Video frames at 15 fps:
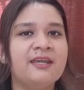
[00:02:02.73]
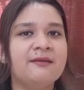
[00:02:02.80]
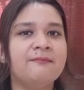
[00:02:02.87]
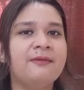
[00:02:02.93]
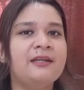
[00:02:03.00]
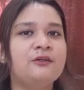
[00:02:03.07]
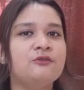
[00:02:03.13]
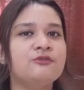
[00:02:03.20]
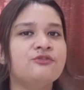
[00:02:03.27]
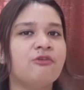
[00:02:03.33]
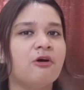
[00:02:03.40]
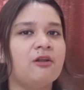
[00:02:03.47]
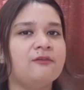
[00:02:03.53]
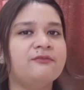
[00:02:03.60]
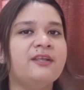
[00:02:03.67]
be able to
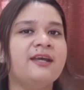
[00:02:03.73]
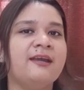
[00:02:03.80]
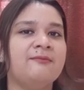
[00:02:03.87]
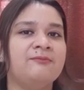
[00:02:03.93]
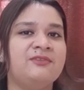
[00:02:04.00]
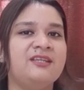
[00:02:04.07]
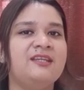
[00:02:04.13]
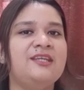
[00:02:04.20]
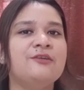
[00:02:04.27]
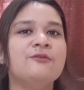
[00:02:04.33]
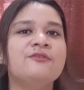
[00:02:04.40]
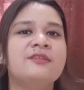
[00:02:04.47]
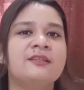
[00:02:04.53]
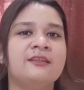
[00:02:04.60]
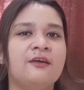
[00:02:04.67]
solve the
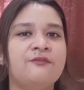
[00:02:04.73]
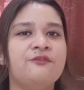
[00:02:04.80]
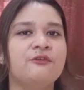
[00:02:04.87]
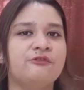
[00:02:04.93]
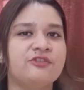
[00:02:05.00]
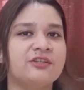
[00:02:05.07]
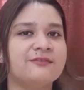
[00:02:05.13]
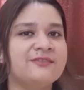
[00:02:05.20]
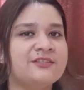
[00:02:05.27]
MCQs in the future,